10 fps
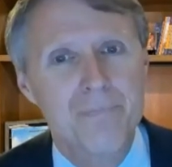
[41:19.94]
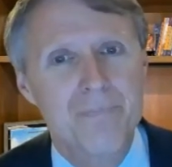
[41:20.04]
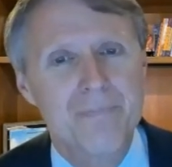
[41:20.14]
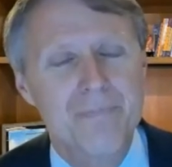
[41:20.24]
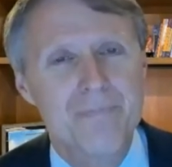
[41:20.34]

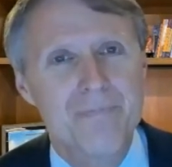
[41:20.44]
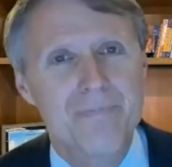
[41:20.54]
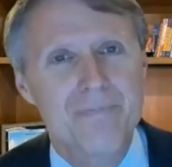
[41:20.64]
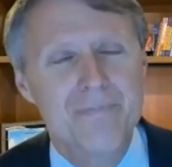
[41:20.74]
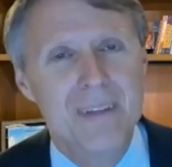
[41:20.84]

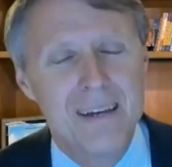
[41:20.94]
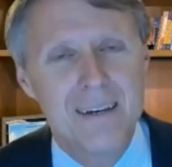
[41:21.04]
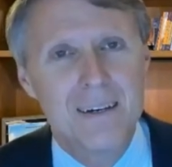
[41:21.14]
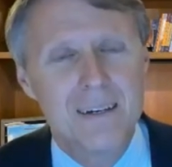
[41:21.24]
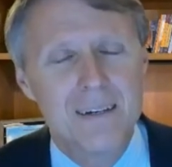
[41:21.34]

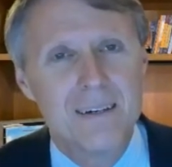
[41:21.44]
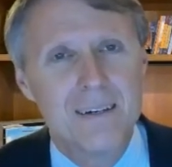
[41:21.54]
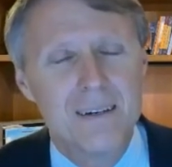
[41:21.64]
Nothing is said.